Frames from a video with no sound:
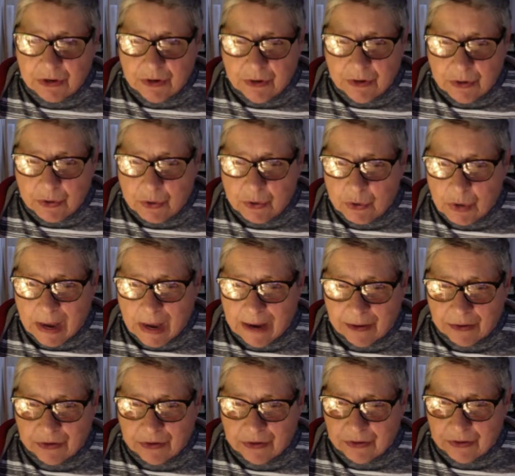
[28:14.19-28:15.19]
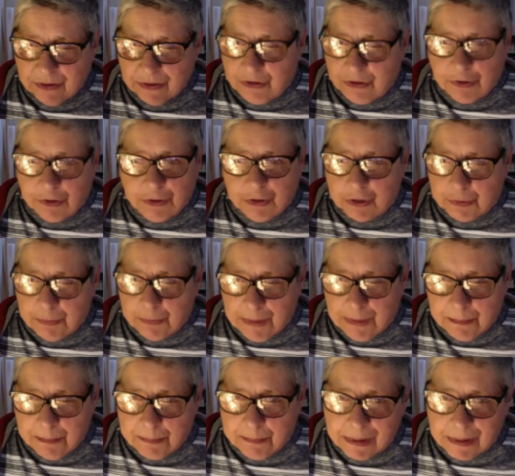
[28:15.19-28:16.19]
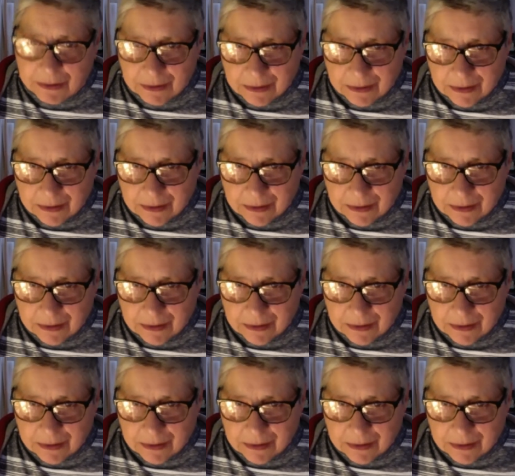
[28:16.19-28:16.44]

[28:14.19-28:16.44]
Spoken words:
new house just being built,